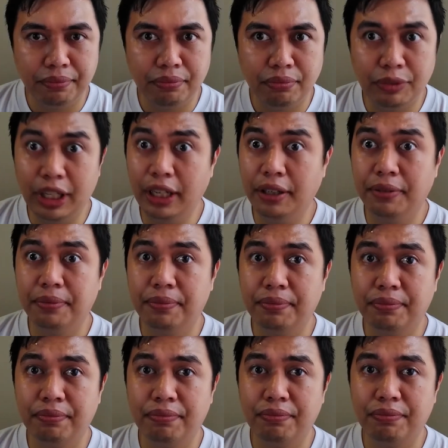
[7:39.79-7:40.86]
yeah,
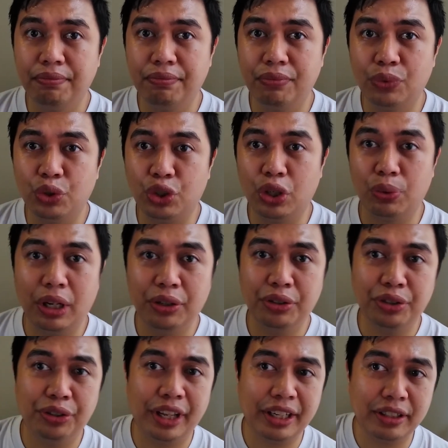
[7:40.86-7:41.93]
see you around
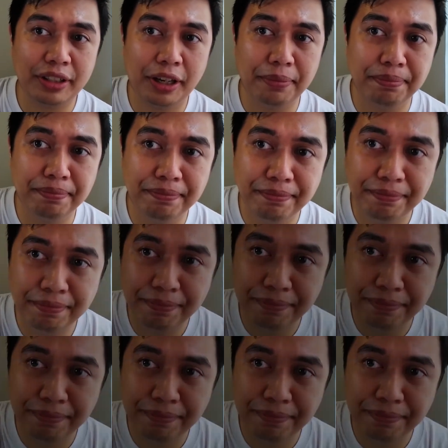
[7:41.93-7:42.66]
until next time.